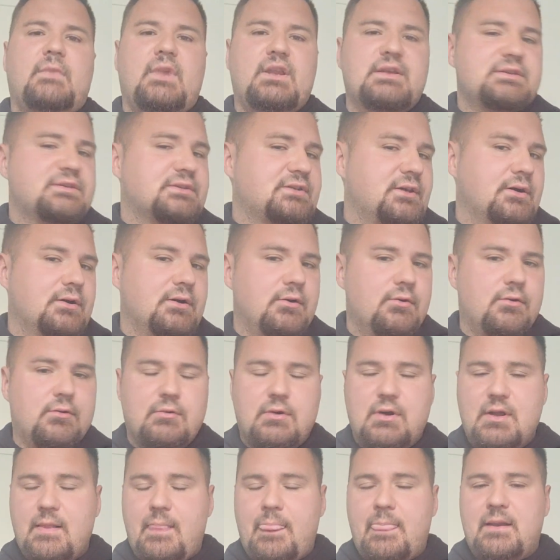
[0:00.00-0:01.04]

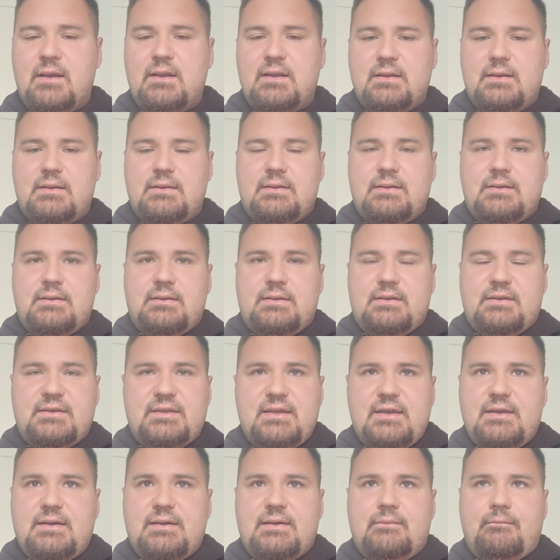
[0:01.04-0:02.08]
So,
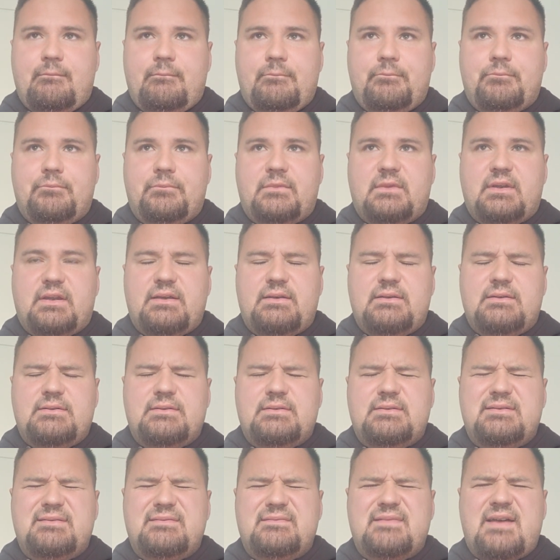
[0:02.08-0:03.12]
yeah,
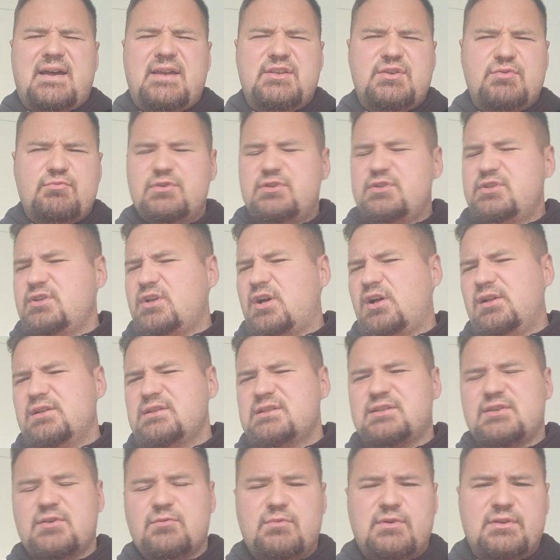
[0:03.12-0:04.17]
I would
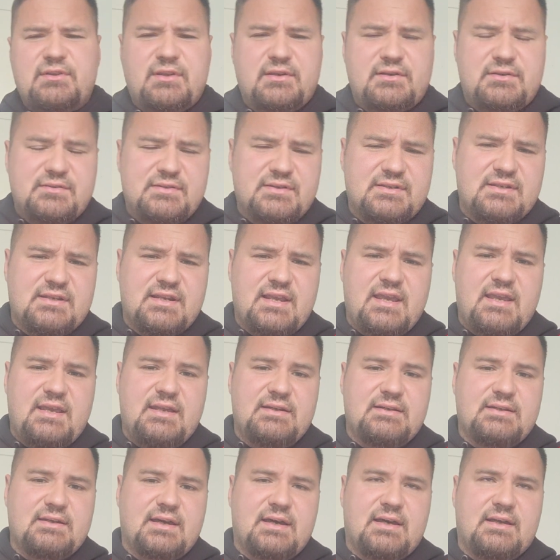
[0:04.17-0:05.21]
also wanted to
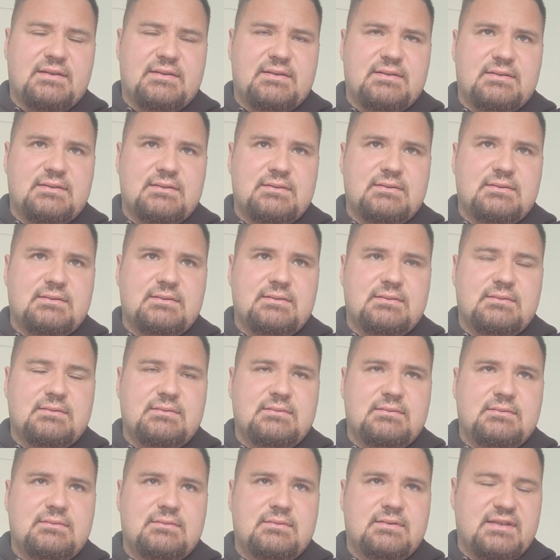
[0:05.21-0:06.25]
say that
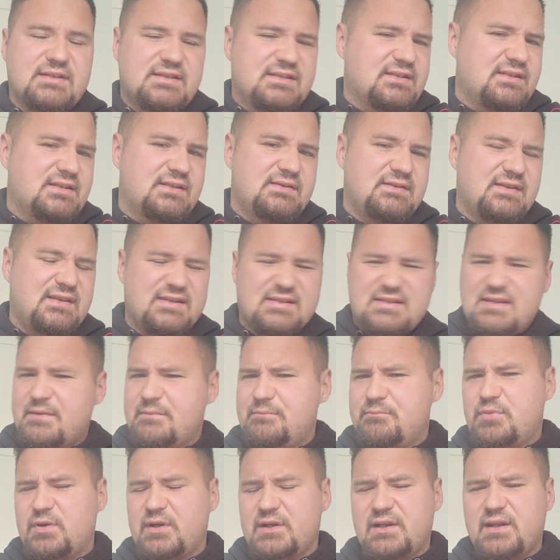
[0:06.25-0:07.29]
this is a
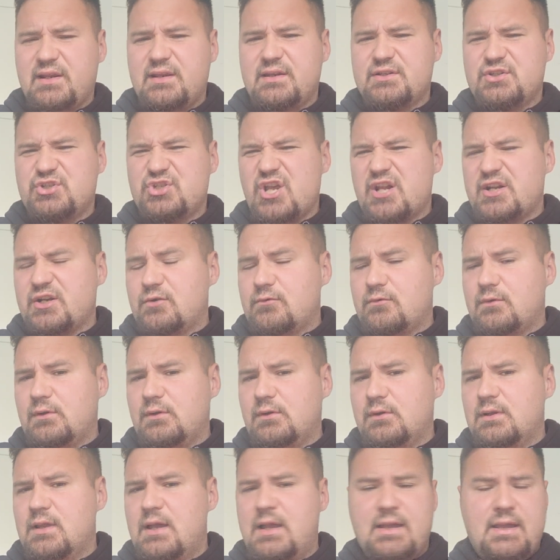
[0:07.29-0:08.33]
pretty
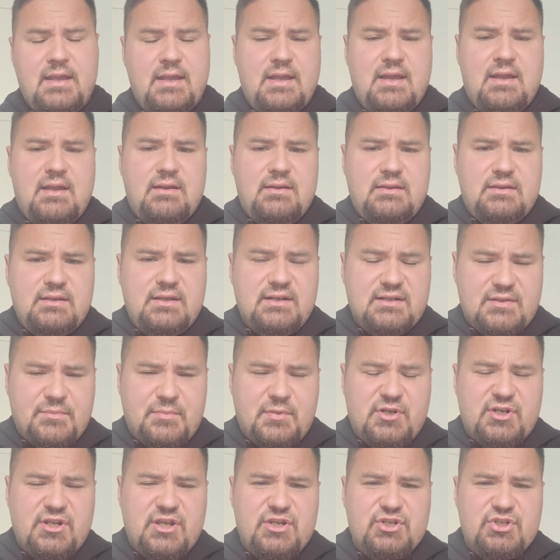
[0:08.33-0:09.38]
general
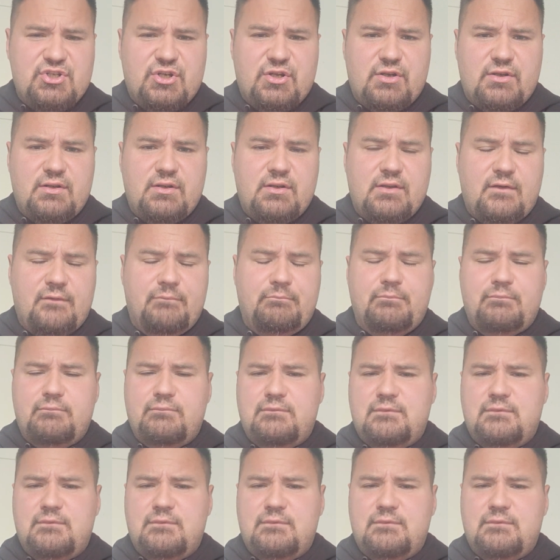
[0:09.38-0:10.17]
interpretation of